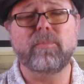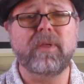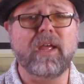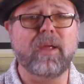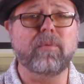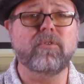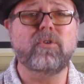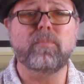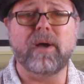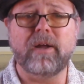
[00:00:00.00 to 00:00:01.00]
be able
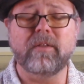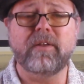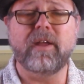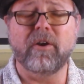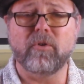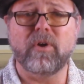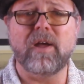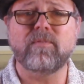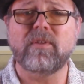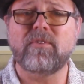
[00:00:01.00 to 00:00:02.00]
to pilot
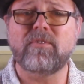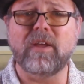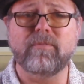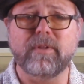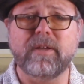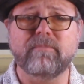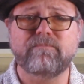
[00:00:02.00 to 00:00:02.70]
aircraft safely.